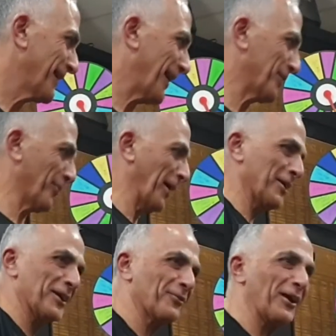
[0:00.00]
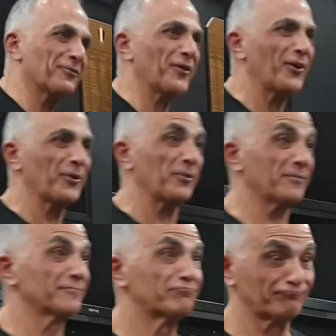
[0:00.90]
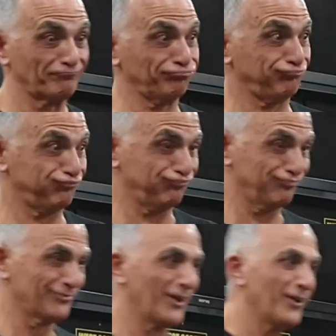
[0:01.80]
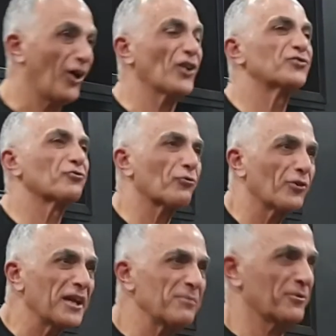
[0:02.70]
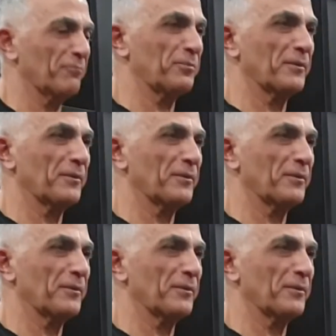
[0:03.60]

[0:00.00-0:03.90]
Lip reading: under-18 grand final. I dreamed.